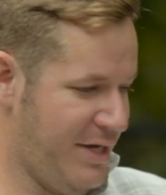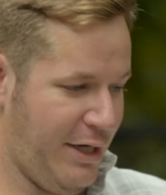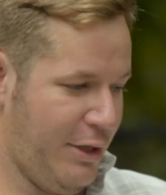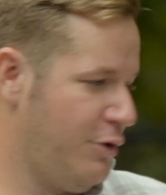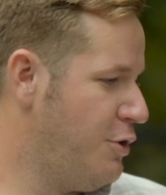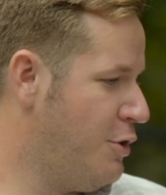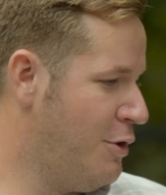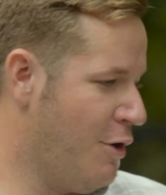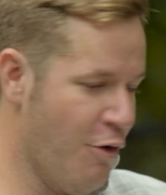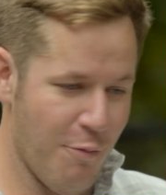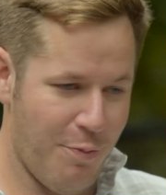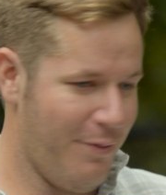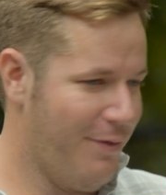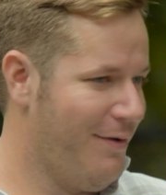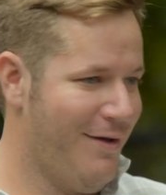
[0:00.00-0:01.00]
like,
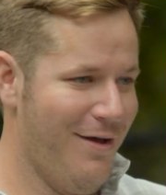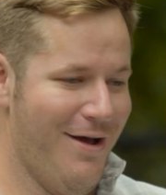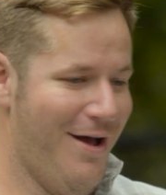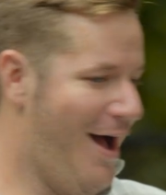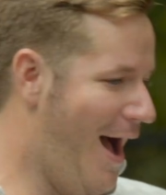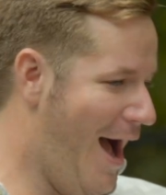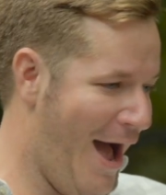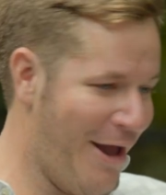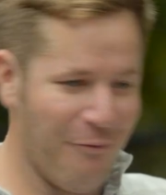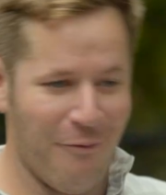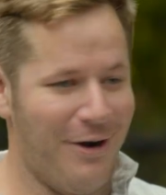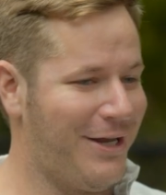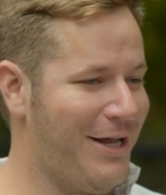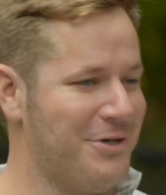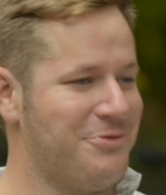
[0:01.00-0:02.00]
nope, I don't
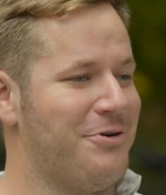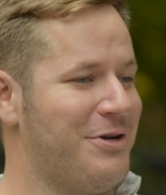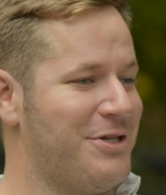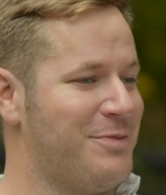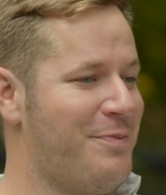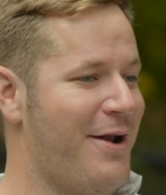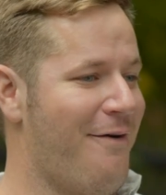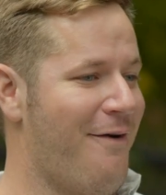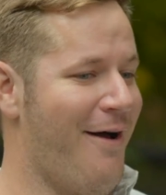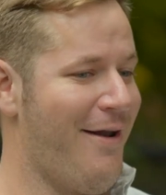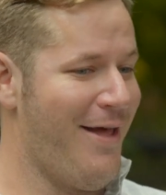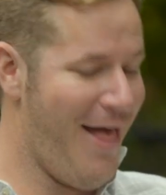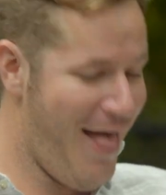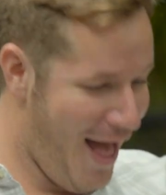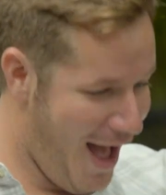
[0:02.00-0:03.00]
want to catch one on a spinner rod.
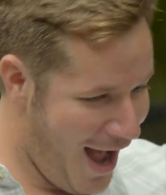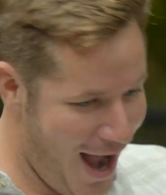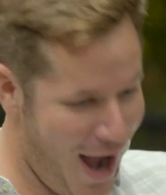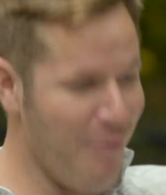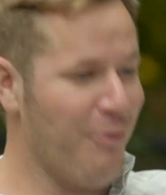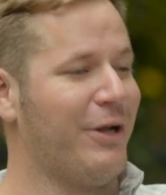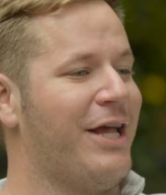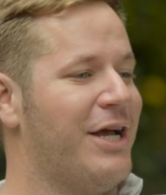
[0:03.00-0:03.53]
I want